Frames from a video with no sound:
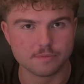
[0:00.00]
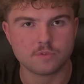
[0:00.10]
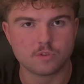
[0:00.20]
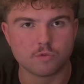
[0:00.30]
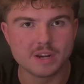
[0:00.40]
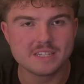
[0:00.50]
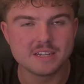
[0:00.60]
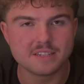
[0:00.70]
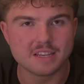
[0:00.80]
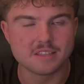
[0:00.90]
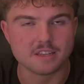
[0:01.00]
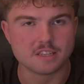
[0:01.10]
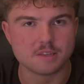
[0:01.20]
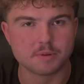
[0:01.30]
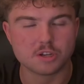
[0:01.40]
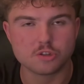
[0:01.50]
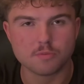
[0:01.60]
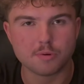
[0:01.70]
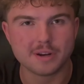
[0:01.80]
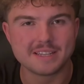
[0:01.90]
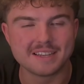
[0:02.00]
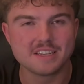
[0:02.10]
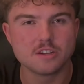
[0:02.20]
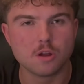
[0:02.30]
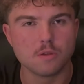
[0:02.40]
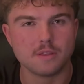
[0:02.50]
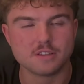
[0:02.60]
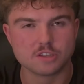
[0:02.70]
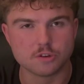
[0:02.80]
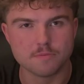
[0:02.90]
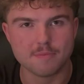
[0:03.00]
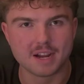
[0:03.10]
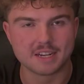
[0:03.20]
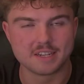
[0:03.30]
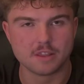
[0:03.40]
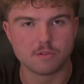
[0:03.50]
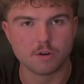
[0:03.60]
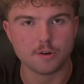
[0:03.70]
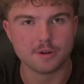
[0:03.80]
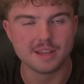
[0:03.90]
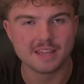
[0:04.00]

The reason it does this is because your body doesn't know that there's a supermarket down the road.